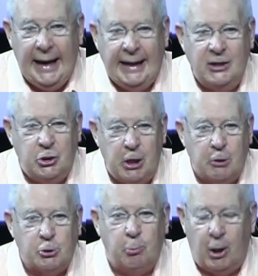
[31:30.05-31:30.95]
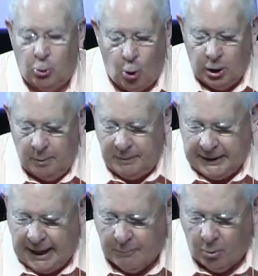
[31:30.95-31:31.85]
And as years went on, it
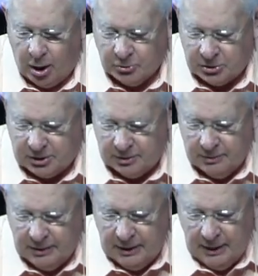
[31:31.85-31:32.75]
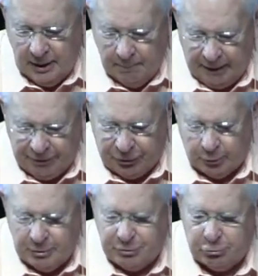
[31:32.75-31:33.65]
became worse. By
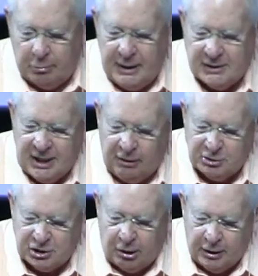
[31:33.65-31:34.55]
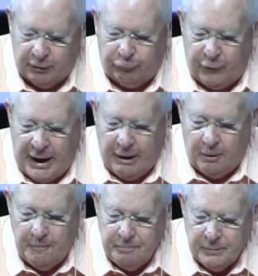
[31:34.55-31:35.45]
33, his health started to
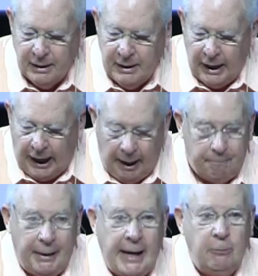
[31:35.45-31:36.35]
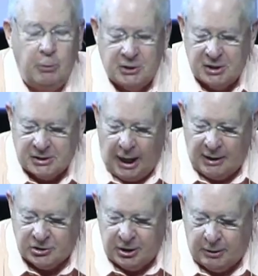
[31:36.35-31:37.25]
fail. Uh, pain was his
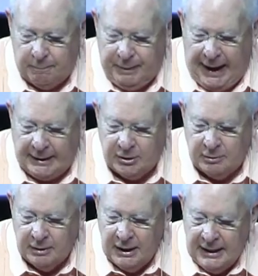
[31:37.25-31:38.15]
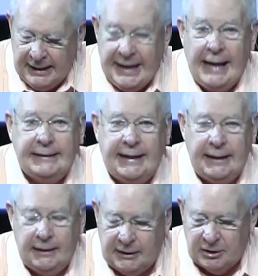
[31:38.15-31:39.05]
constant companion. He had
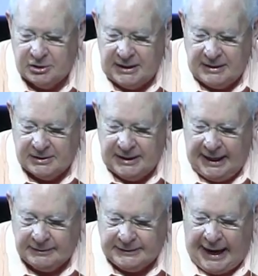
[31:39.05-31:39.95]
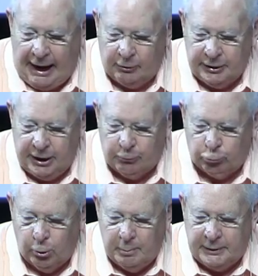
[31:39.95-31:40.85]
kidney disease, he had gout, he had
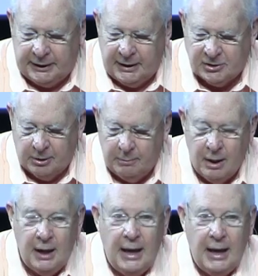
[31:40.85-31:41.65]
rheumatism,